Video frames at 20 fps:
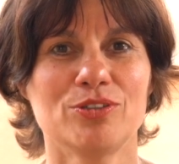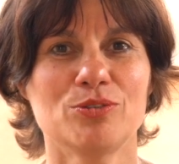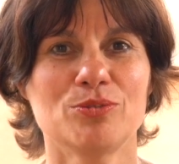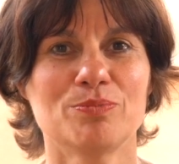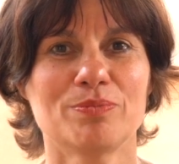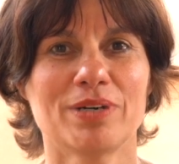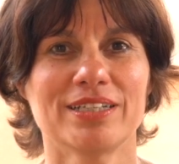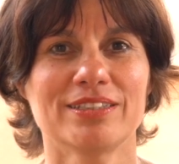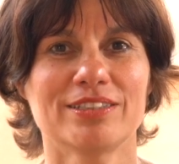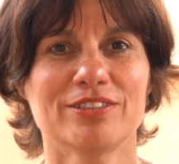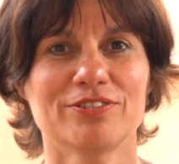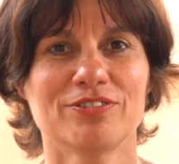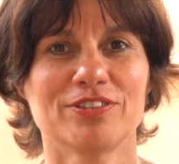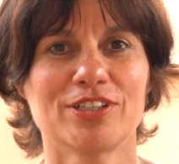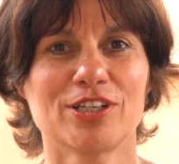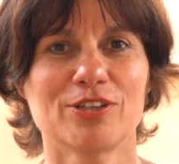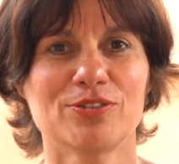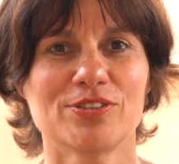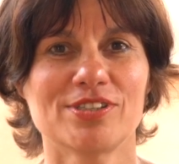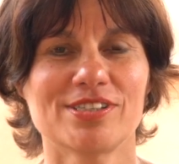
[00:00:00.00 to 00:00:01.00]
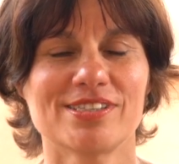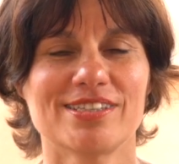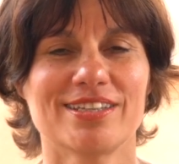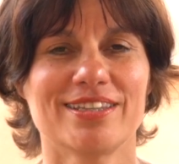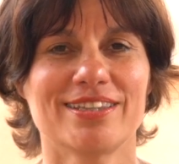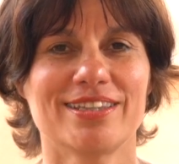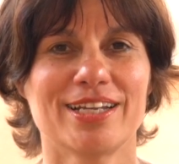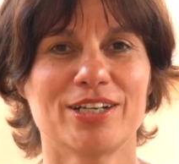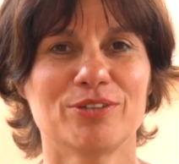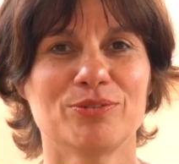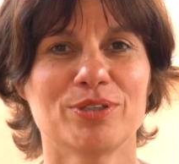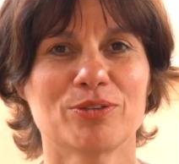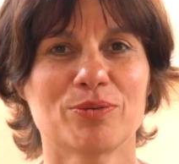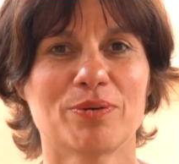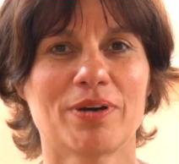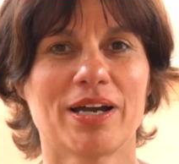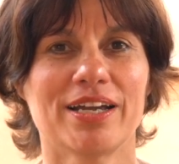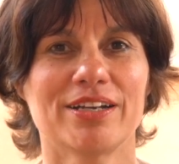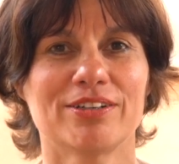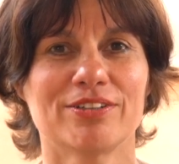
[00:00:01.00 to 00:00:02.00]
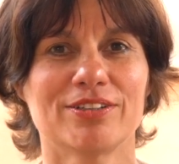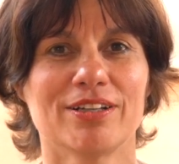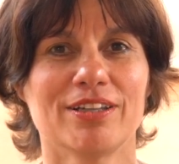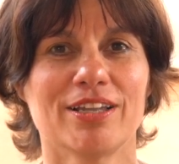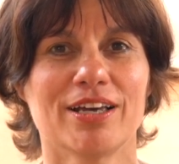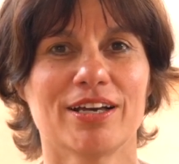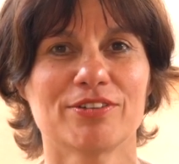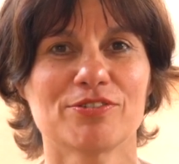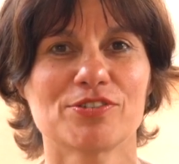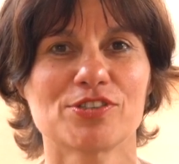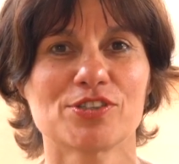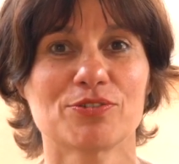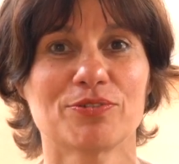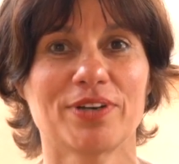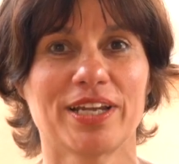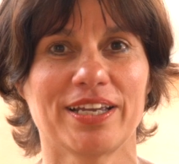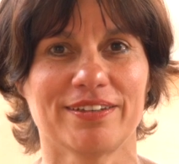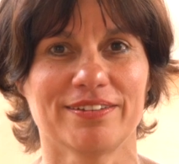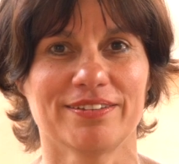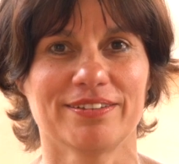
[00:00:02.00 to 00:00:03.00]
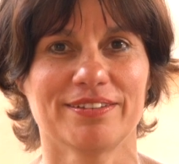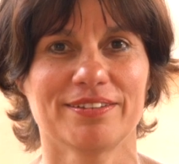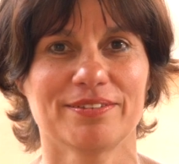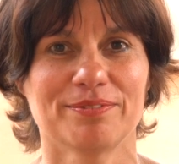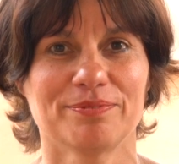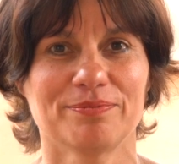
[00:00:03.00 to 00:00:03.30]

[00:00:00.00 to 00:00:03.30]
you might have noticed that they require a lot of strength.